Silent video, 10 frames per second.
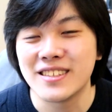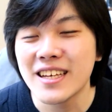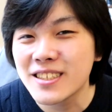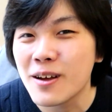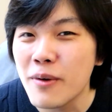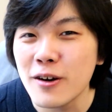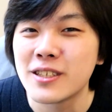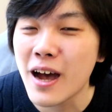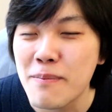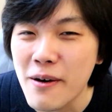This is the
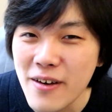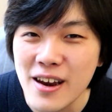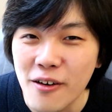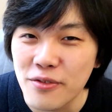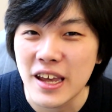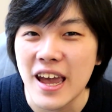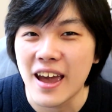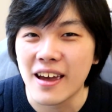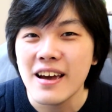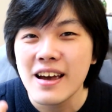most hype event of the
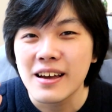year.